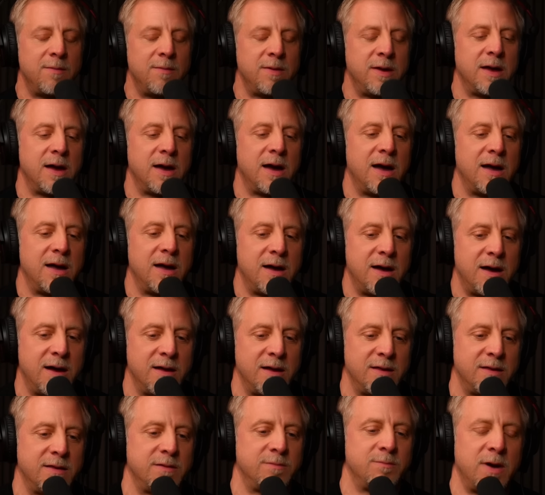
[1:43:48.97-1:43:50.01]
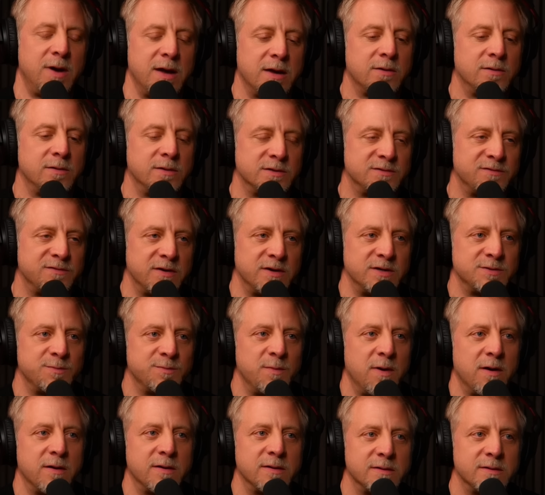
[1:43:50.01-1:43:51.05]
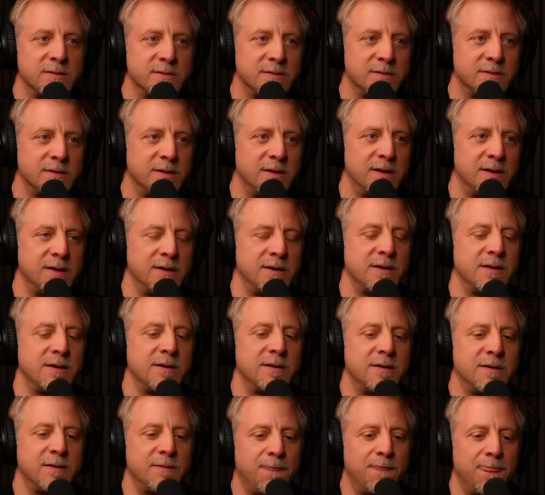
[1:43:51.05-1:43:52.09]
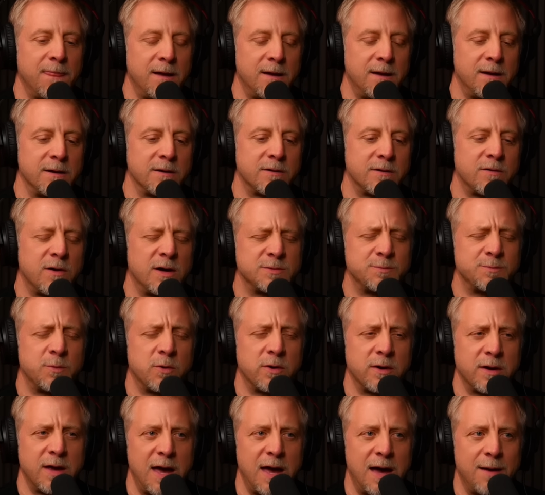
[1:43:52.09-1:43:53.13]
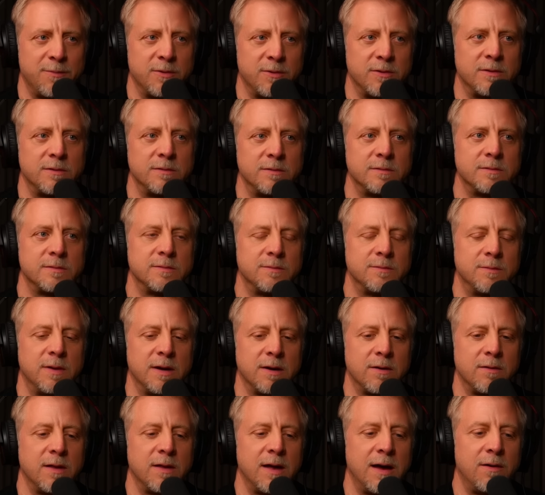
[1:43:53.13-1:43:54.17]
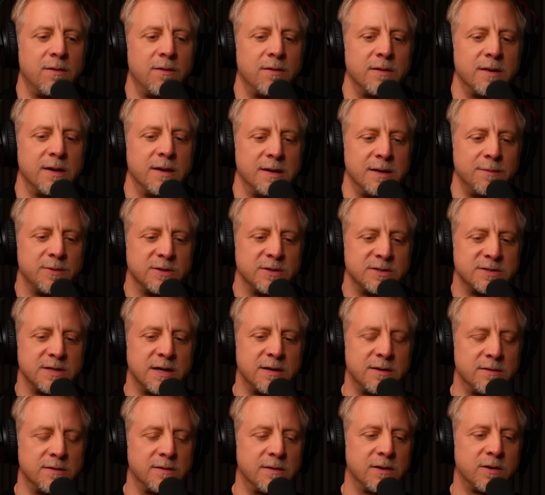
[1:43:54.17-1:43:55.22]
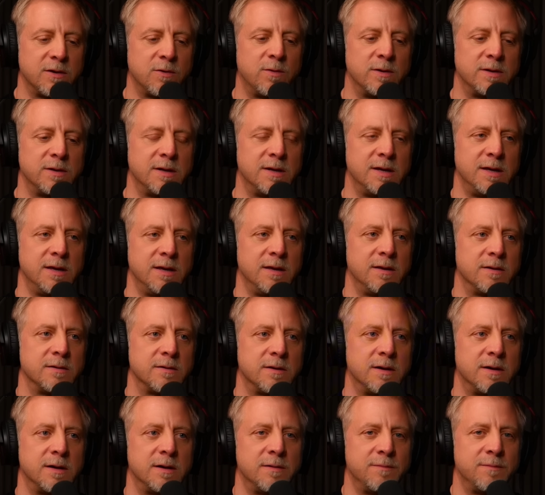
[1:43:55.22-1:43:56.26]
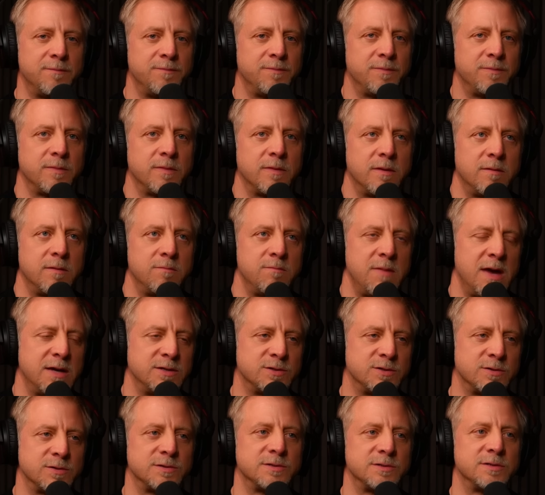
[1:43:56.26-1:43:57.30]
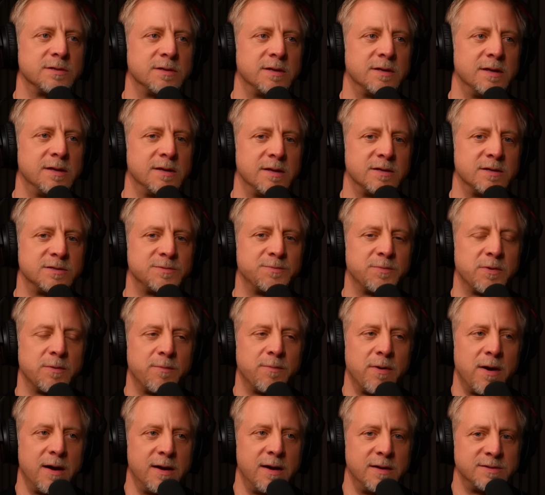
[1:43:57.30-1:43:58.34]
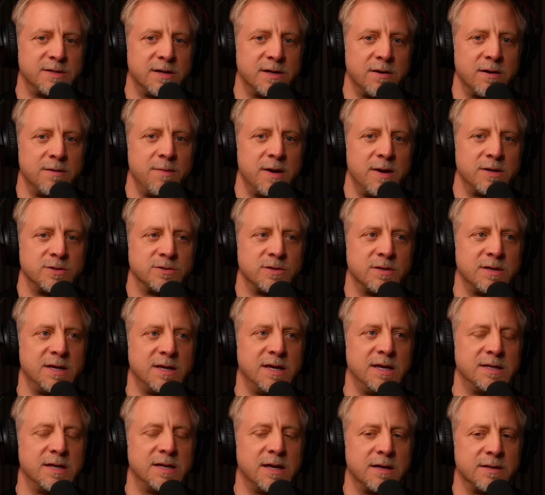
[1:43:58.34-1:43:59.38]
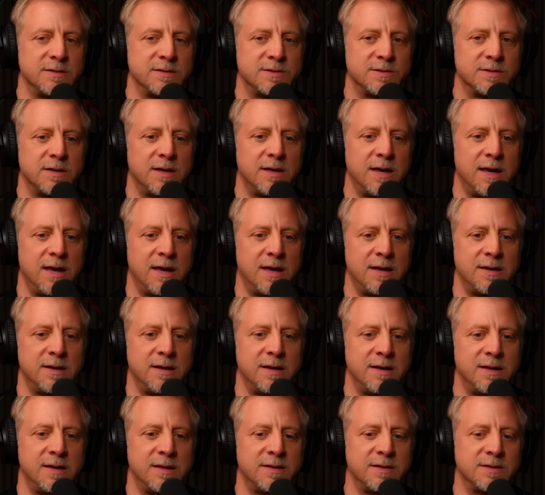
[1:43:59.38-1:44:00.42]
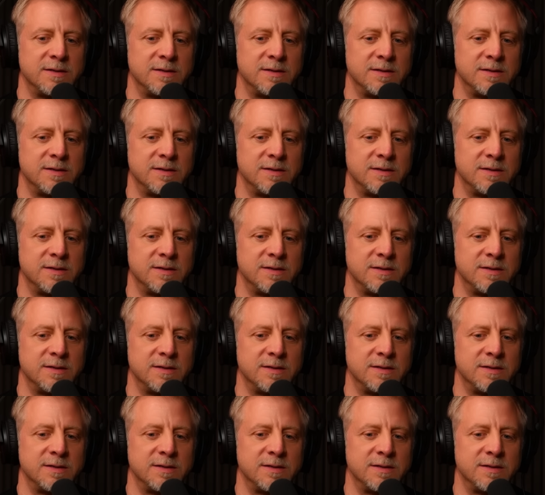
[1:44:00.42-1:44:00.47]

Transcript: I mean, Michael is very smart, and cross-border capital, Michael Howell, and he puts out liquidity measures and this proprietary measure that he does, and